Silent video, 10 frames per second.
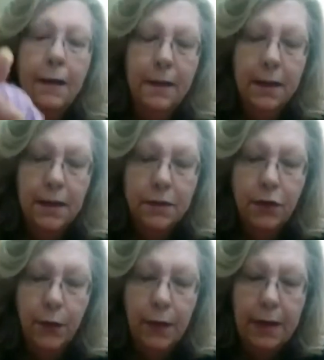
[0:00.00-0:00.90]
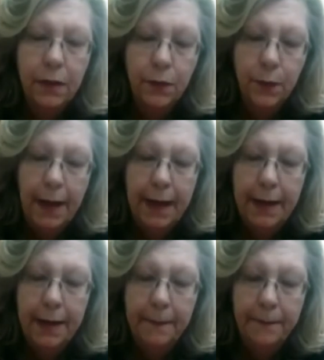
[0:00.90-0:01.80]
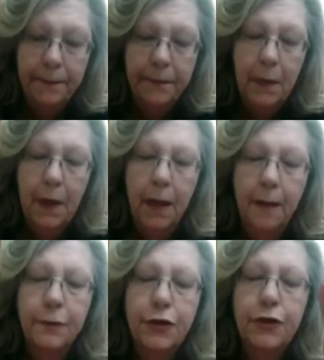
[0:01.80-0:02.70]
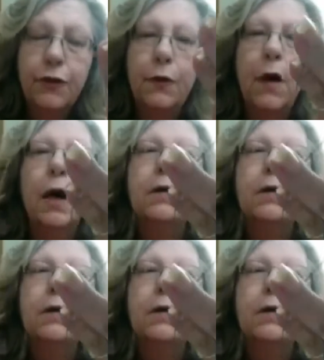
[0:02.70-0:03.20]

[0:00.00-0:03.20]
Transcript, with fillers: this green thread up to a